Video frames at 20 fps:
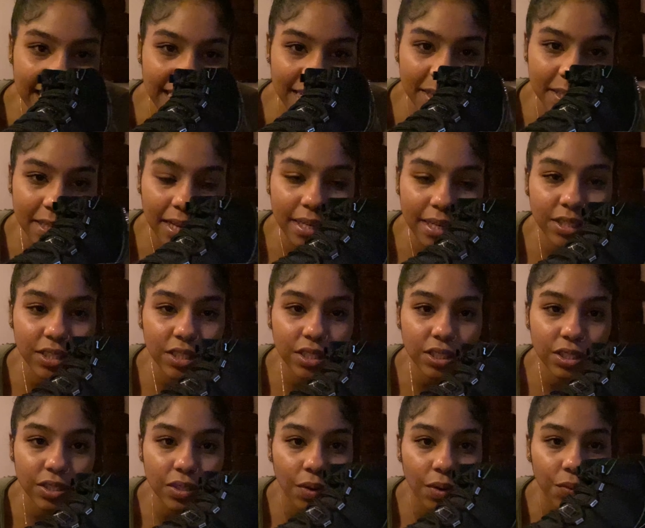They just
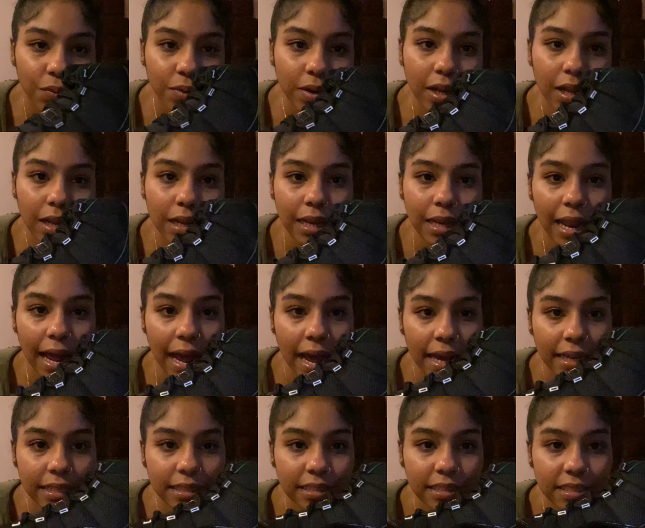so
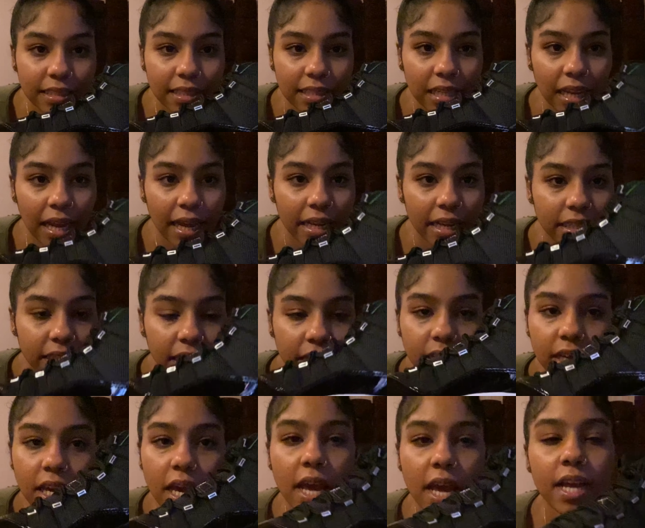classy. Like
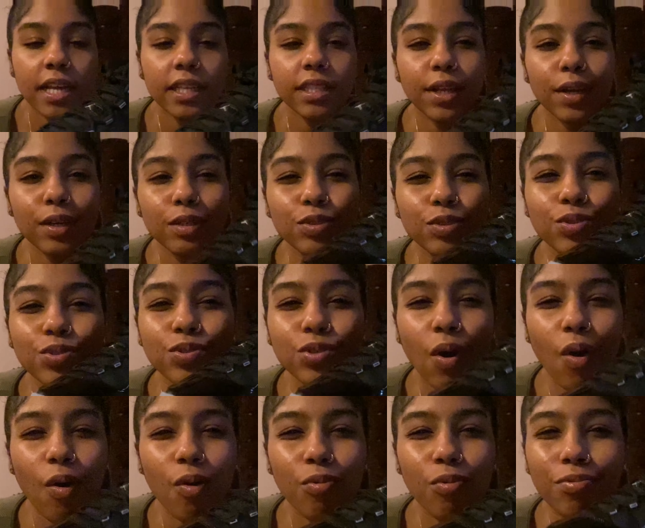they're
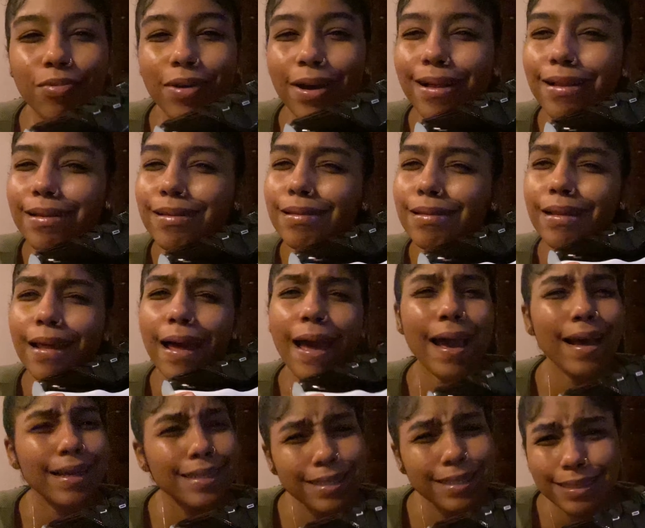so
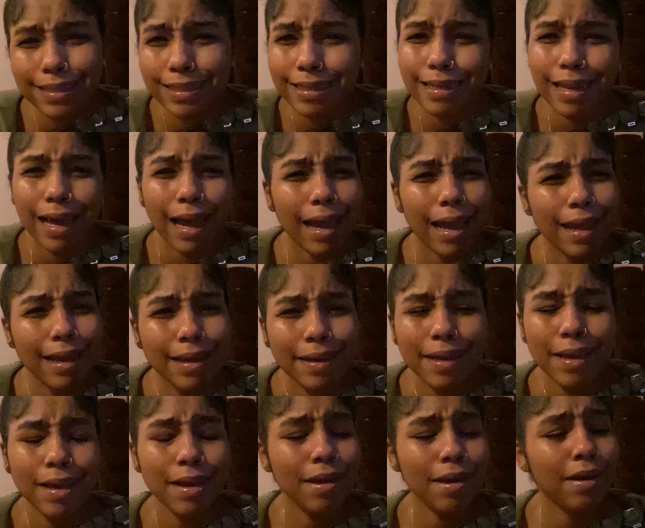classy. Like
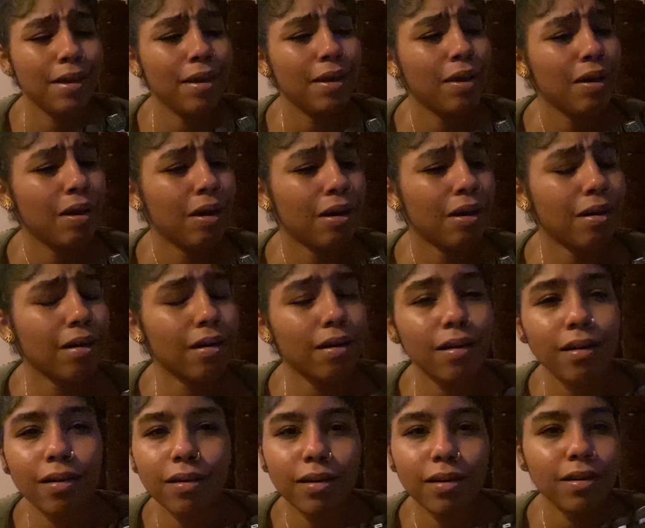
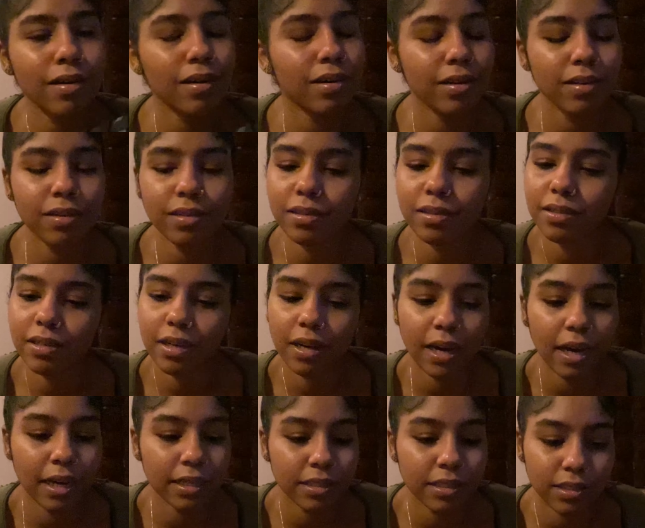I
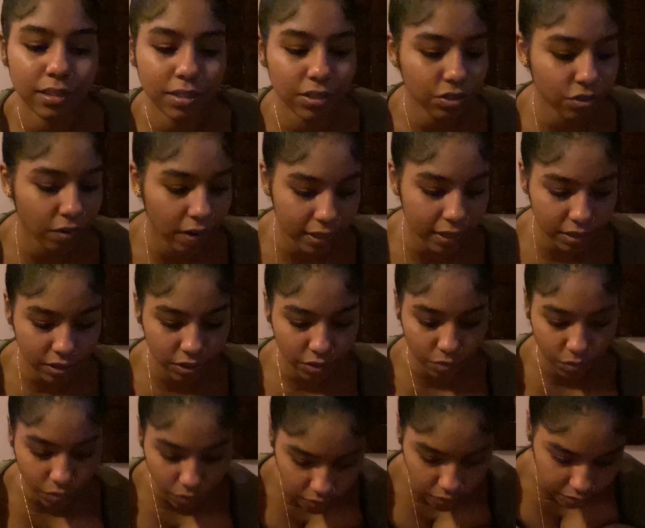need to try these
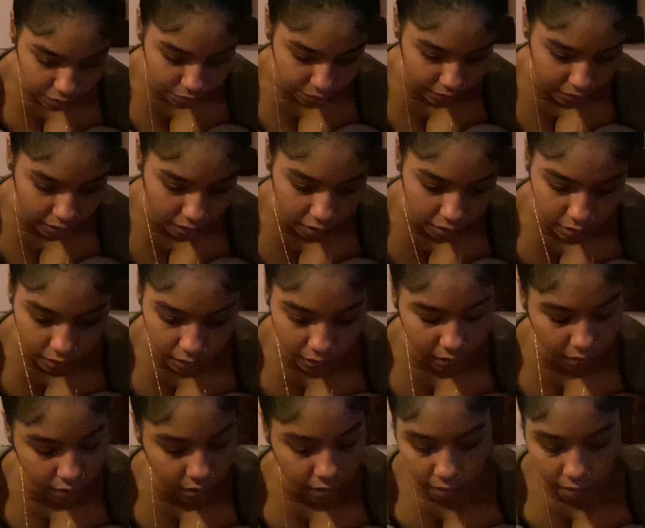on for y'all, like
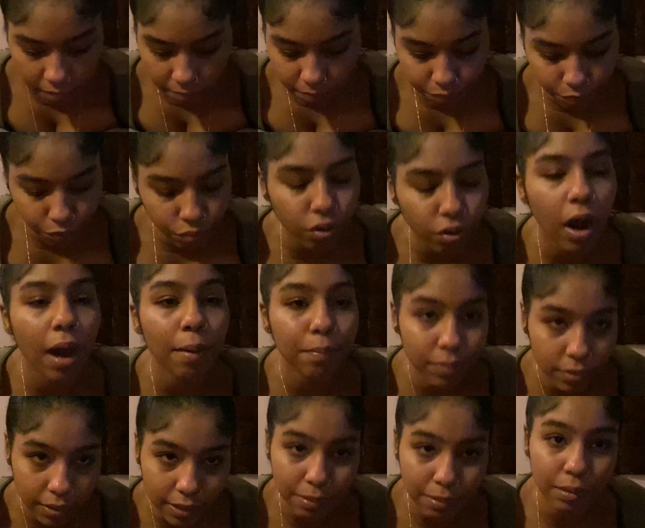
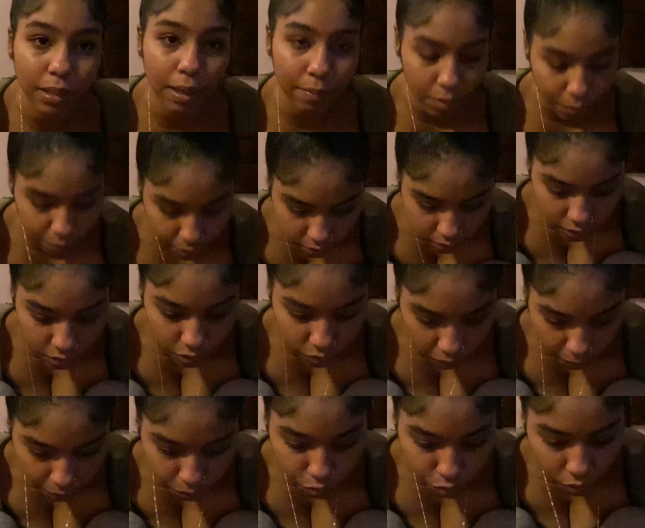properly. Let me put these on
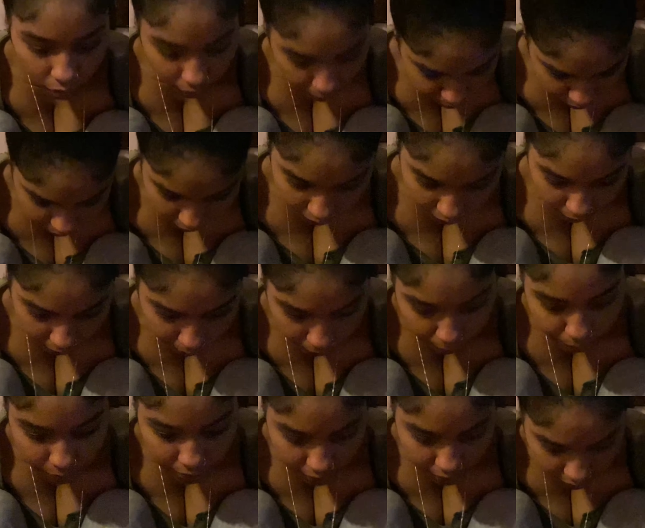properly. I'm gonna
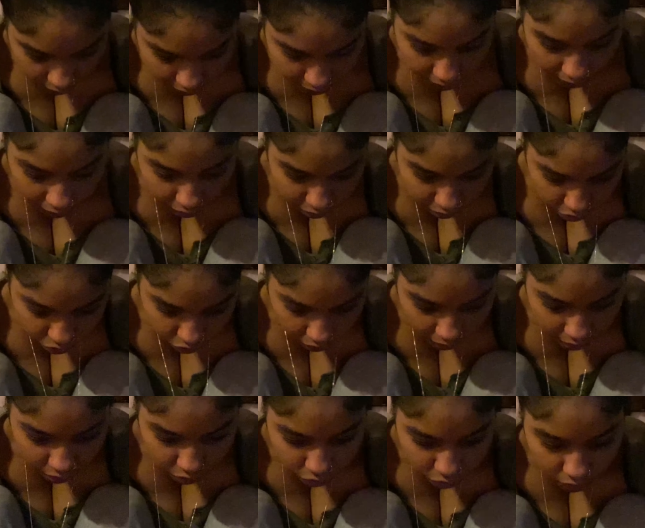sit down and try
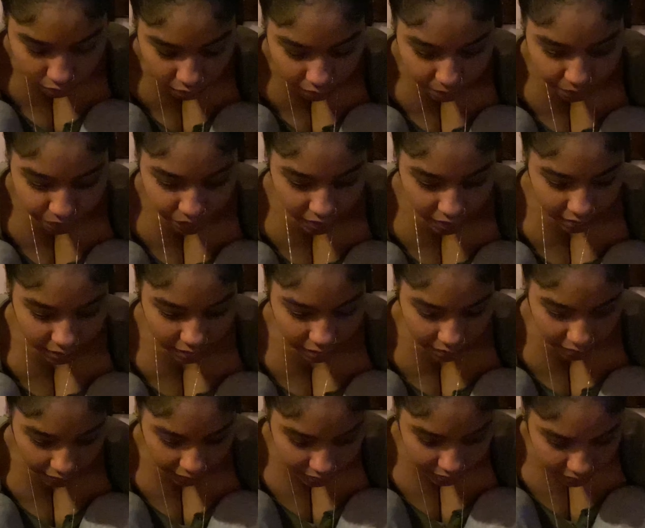these on. The
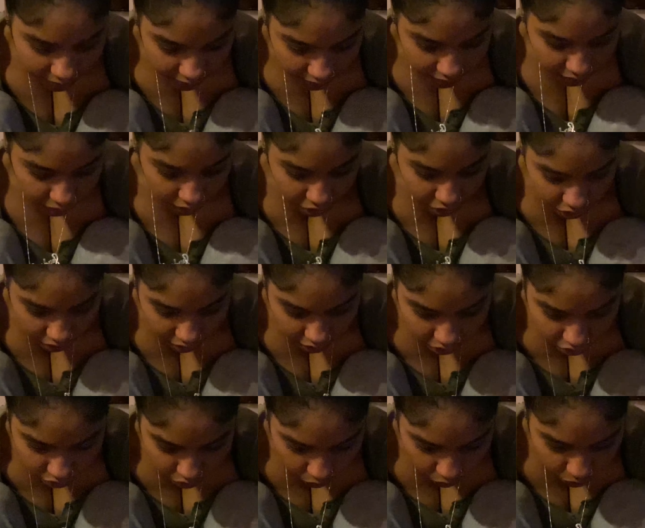laces are just
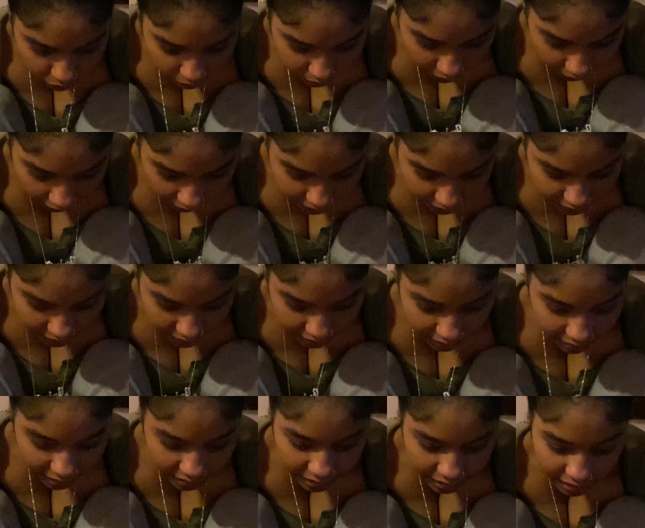so nice and
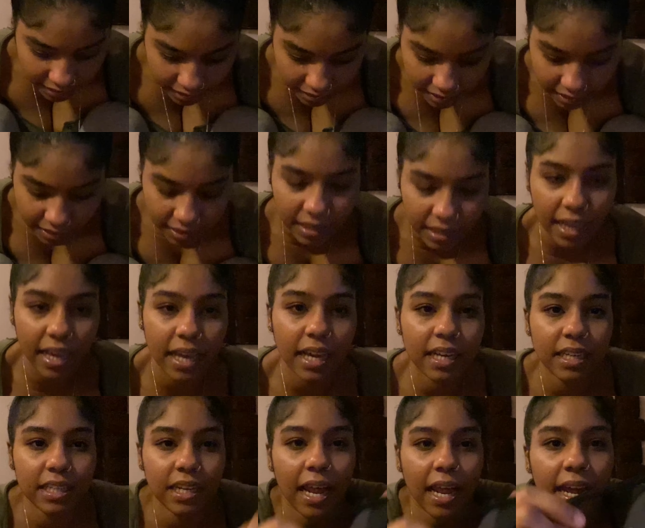thick.
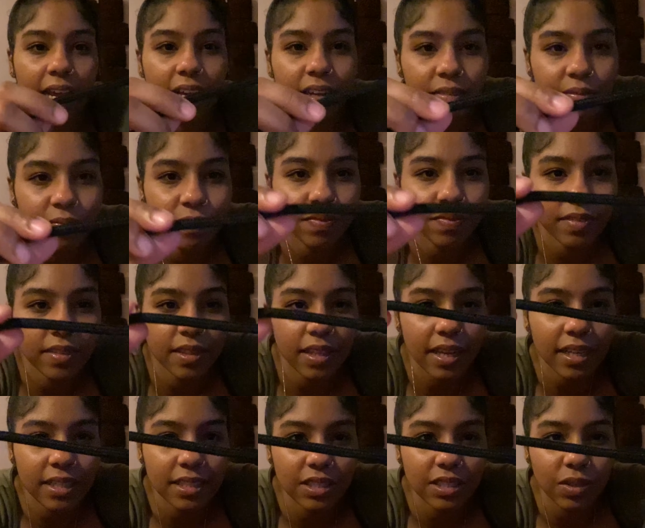Like they're
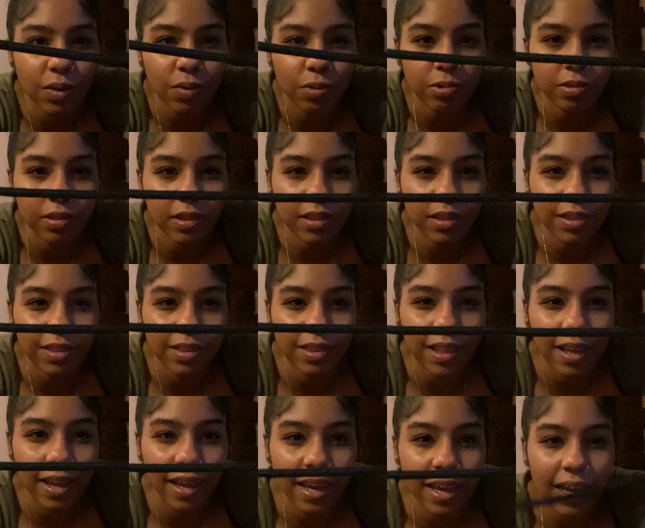so
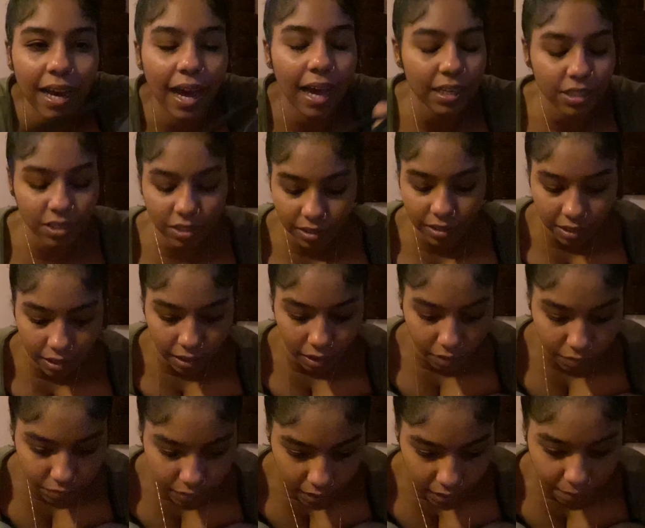thick. I just love
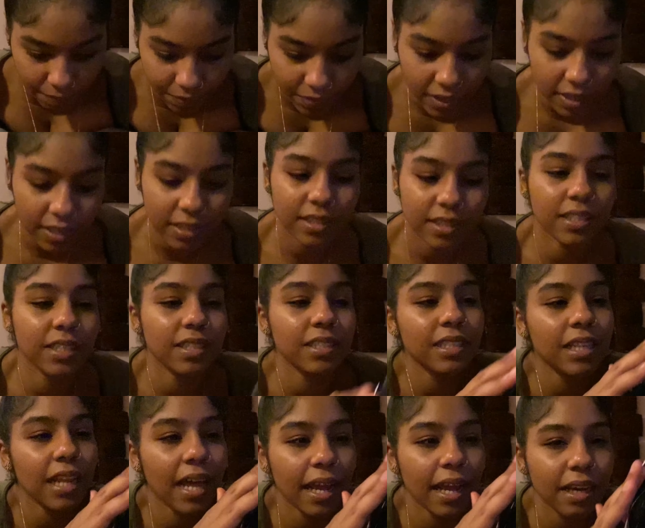them. This
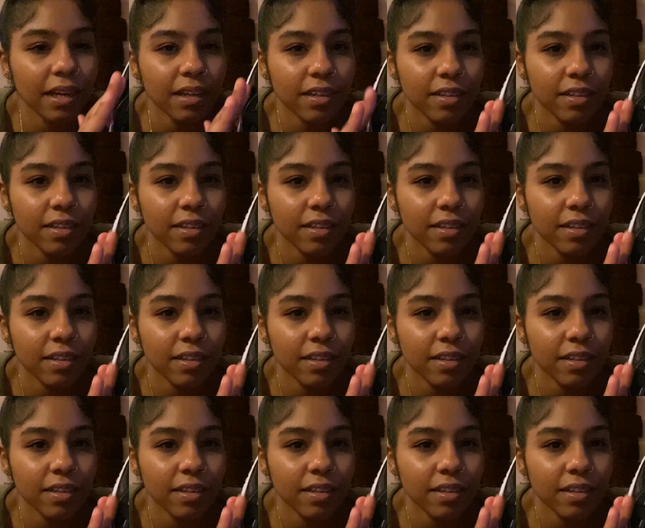like